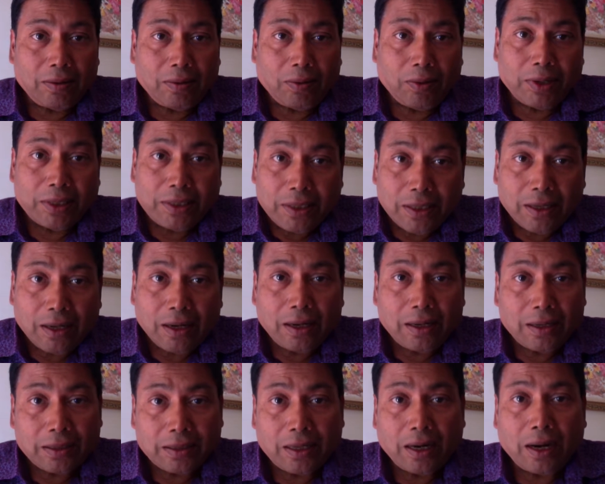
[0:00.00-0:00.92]

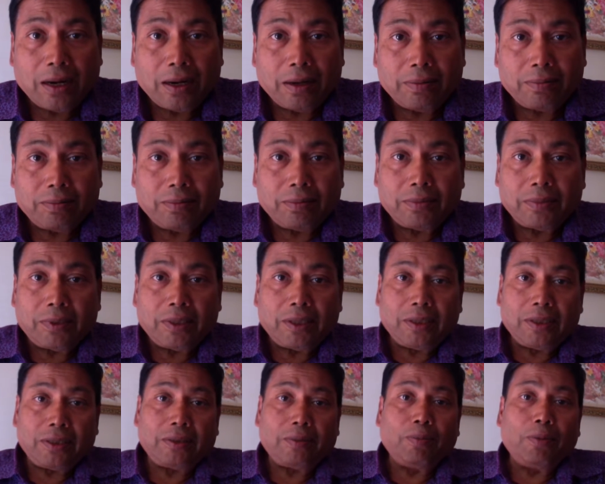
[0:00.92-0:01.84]
Original term
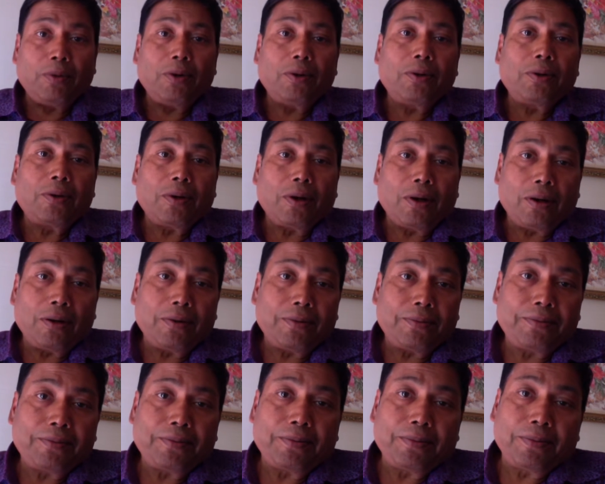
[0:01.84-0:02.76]
is more of
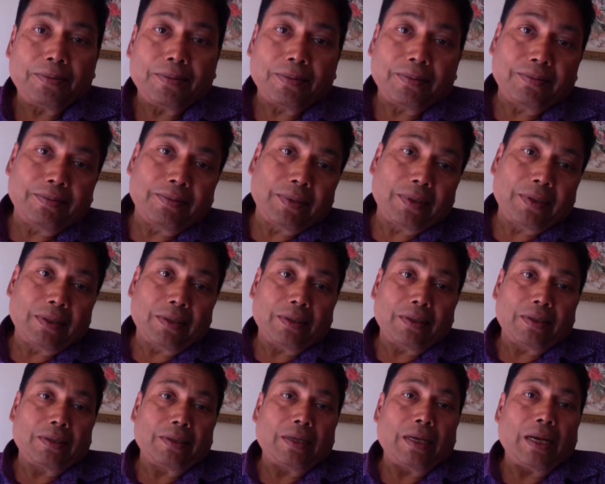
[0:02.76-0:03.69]

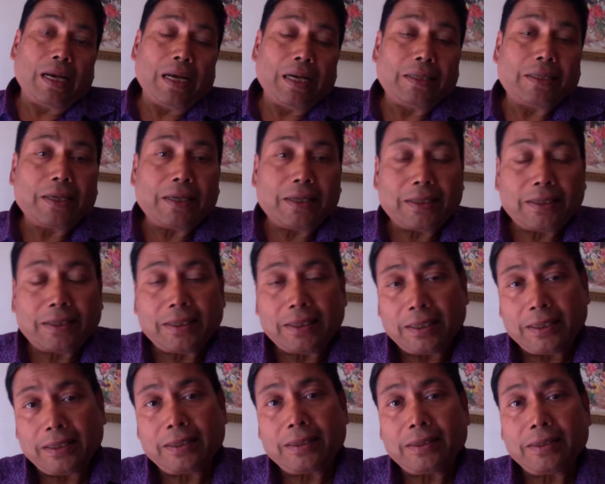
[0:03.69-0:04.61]

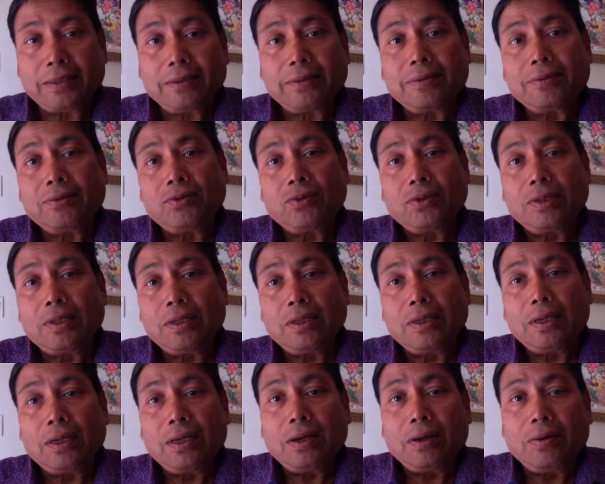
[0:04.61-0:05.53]
literacy,
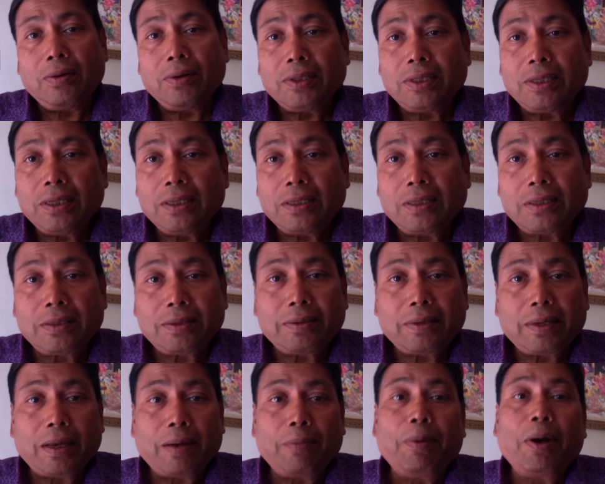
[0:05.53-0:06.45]
which is
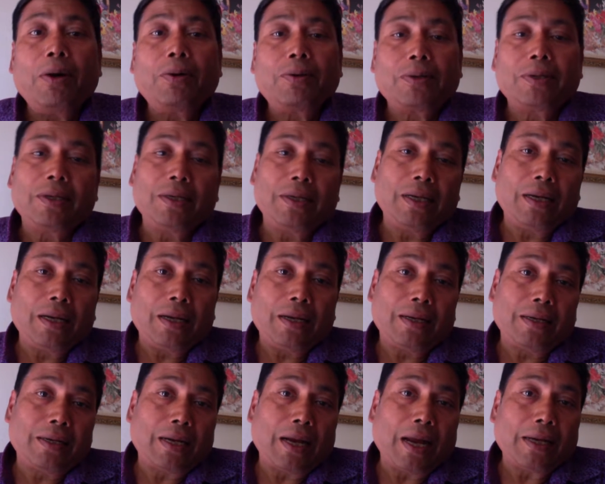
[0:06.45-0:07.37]
about
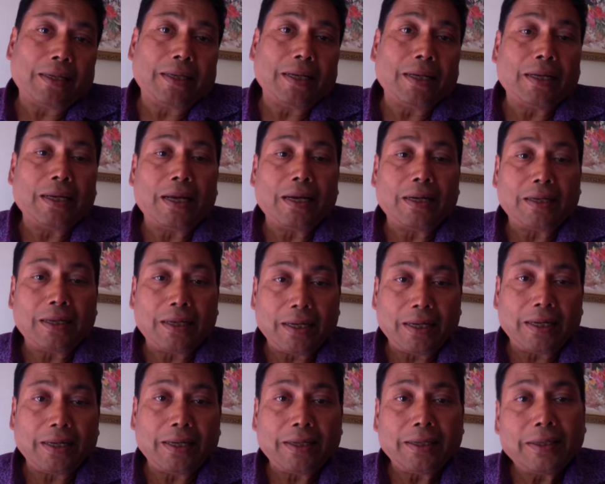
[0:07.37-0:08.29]
writing and
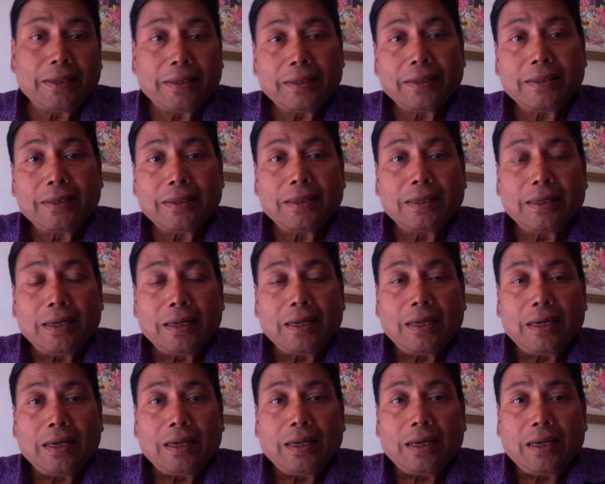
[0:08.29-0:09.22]
reading.
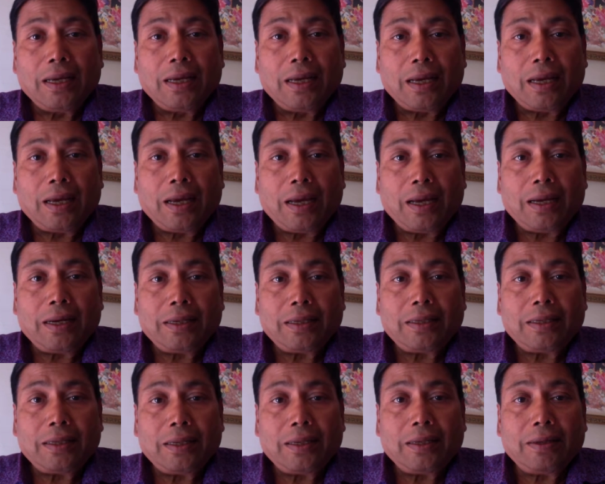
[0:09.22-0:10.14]

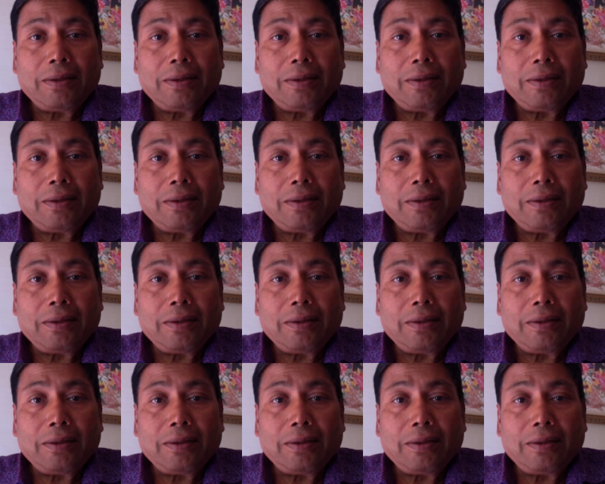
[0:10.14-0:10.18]
And